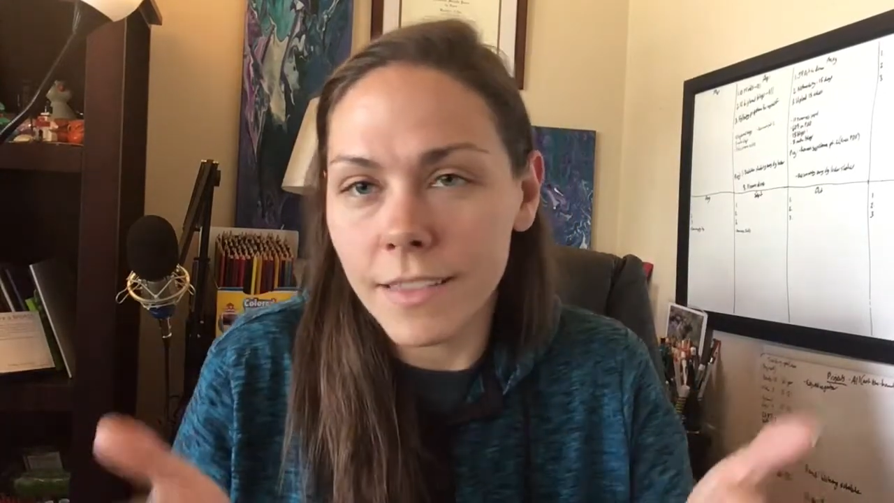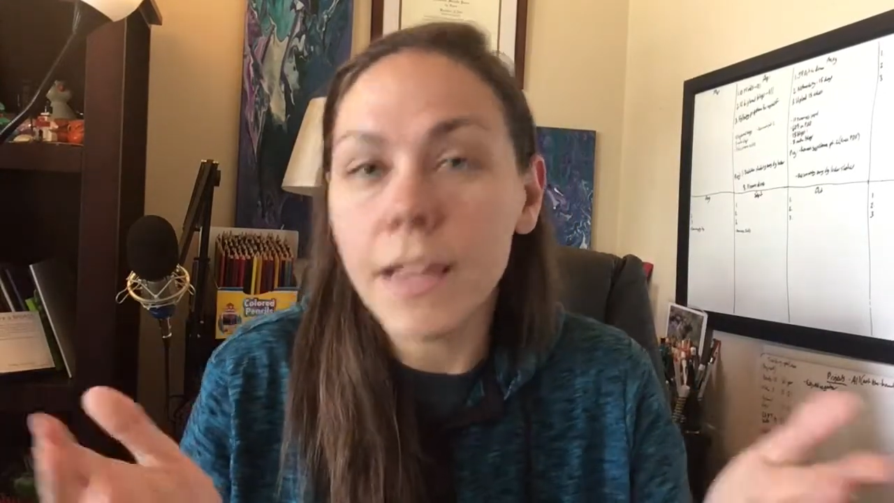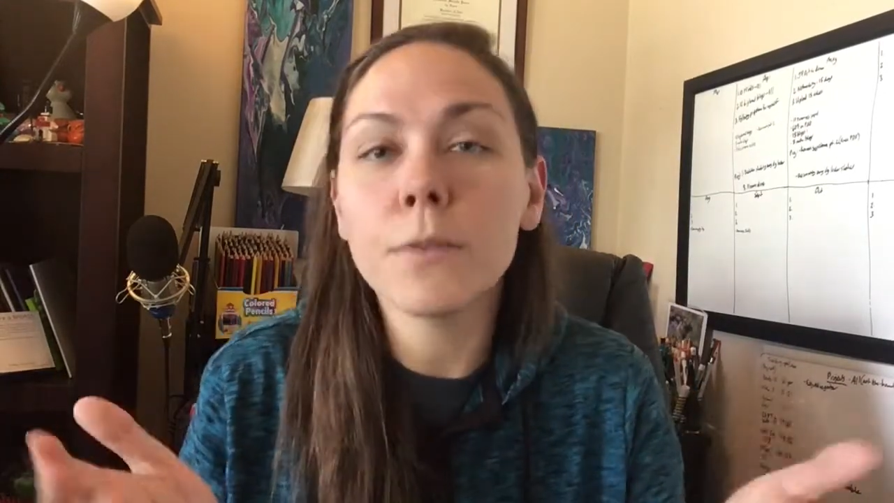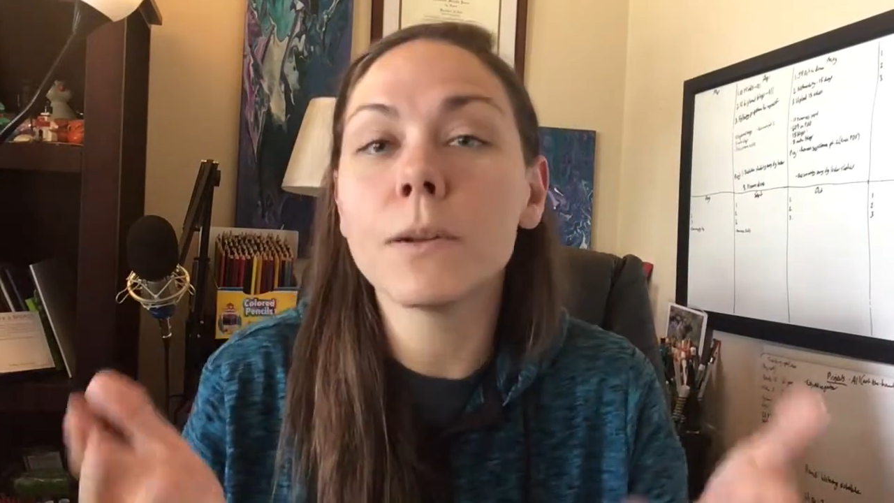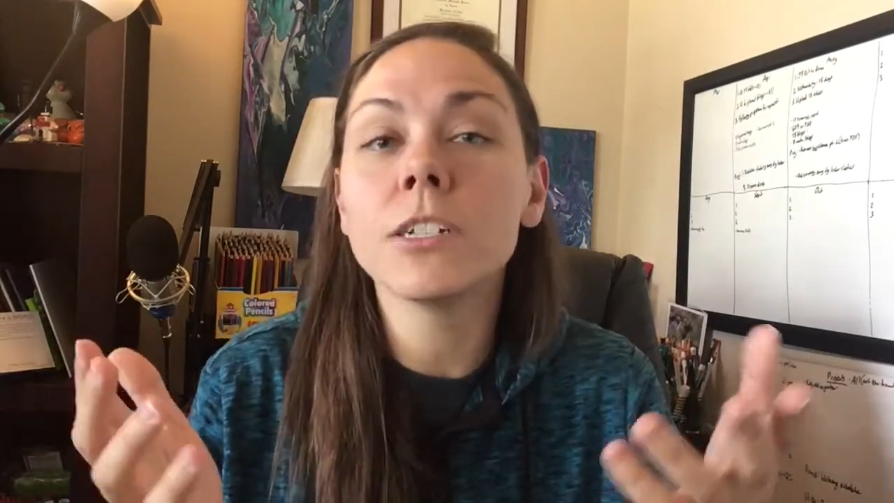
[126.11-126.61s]

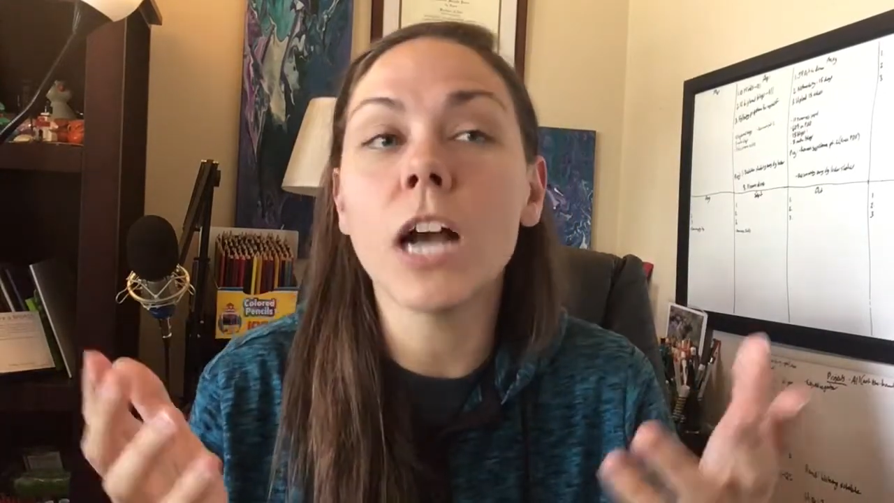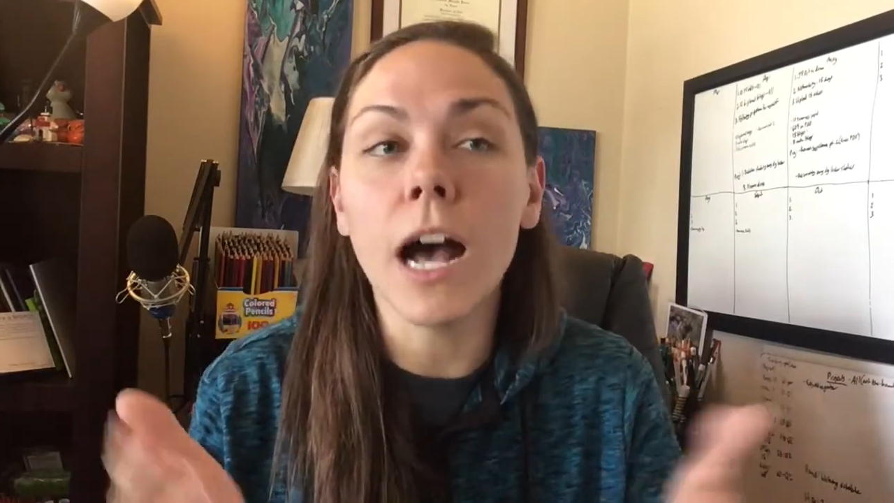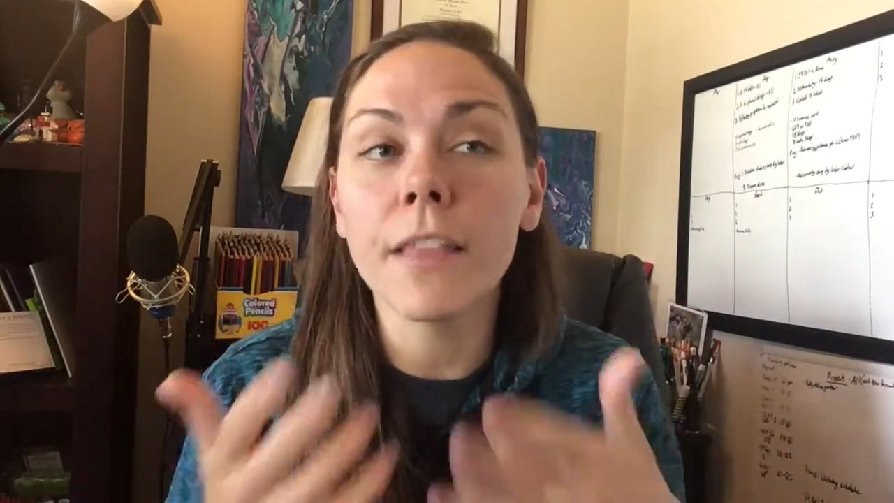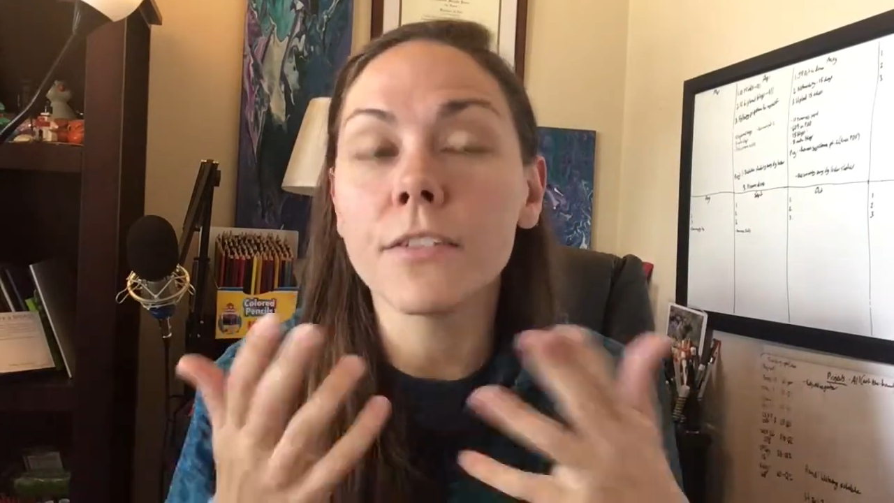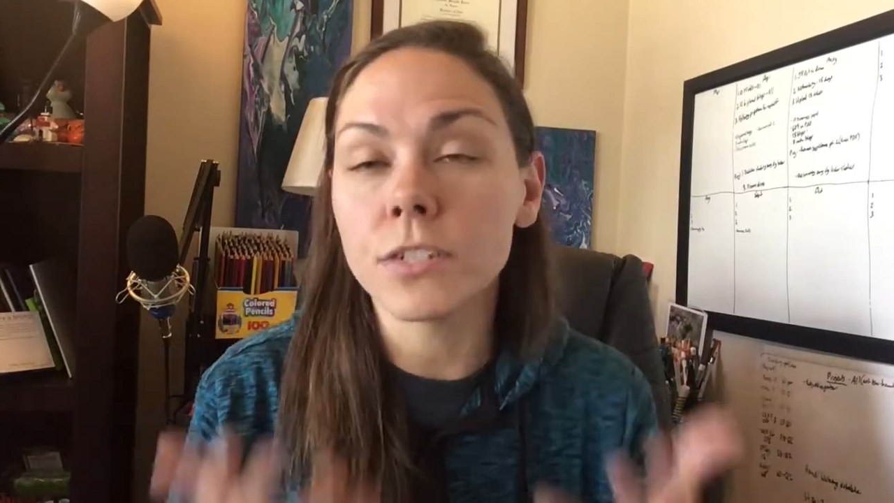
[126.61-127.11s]
language
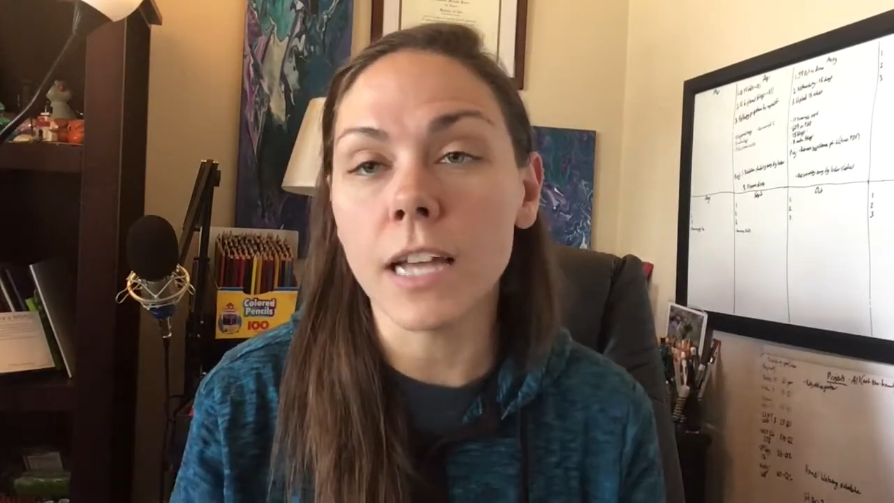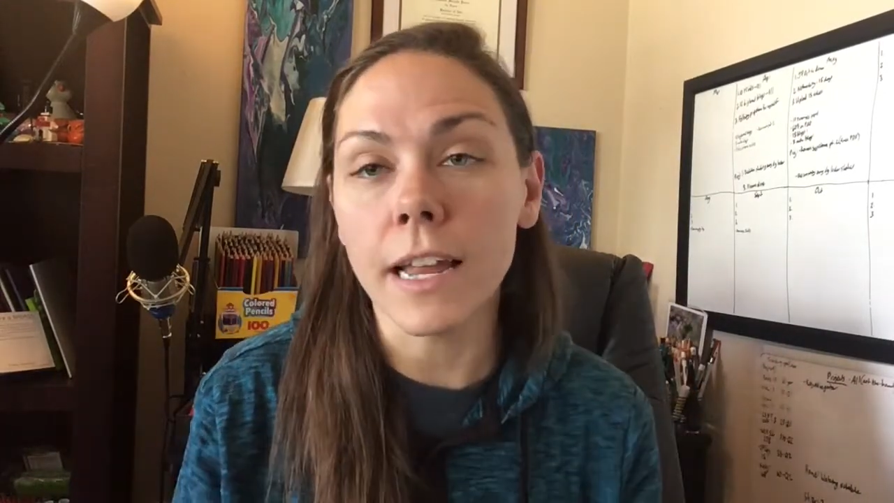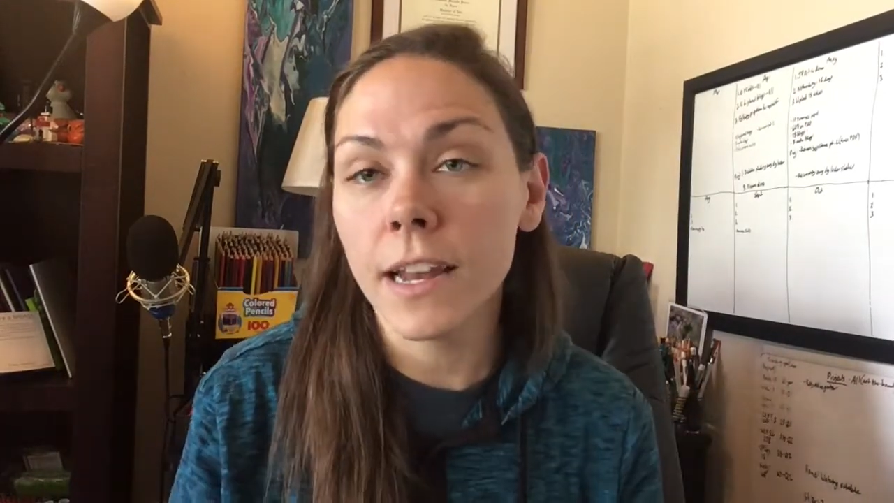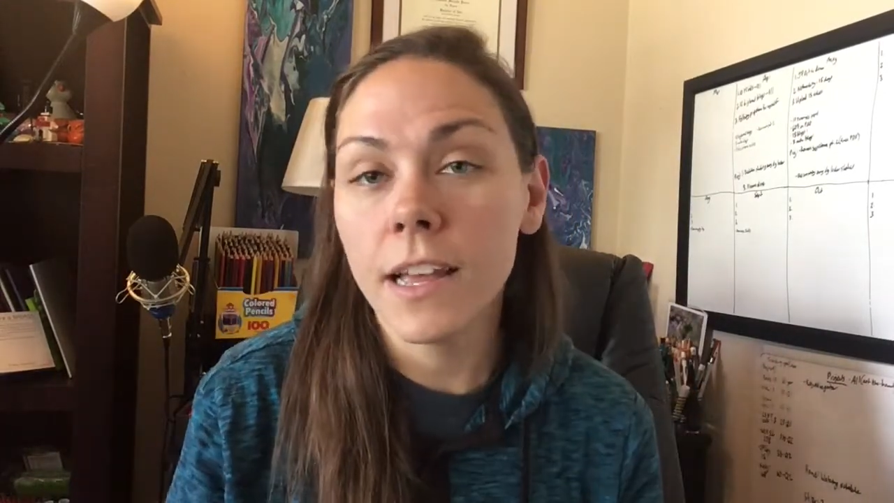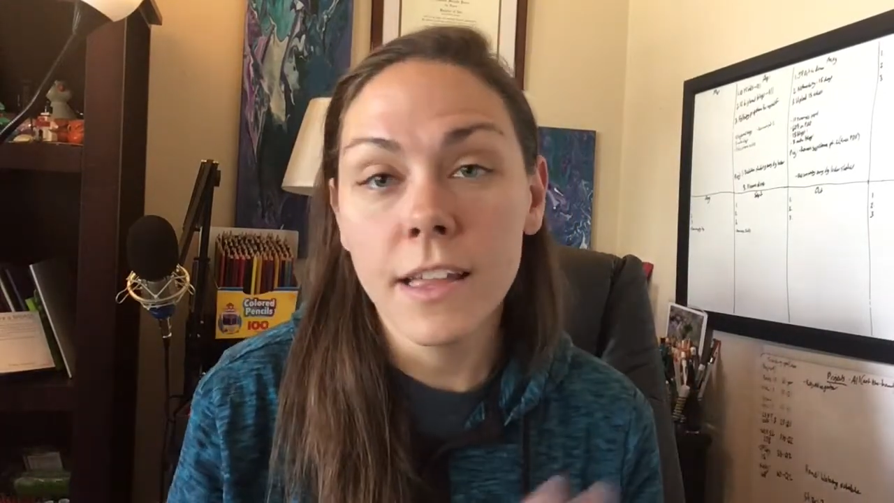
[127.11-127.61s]
on their site.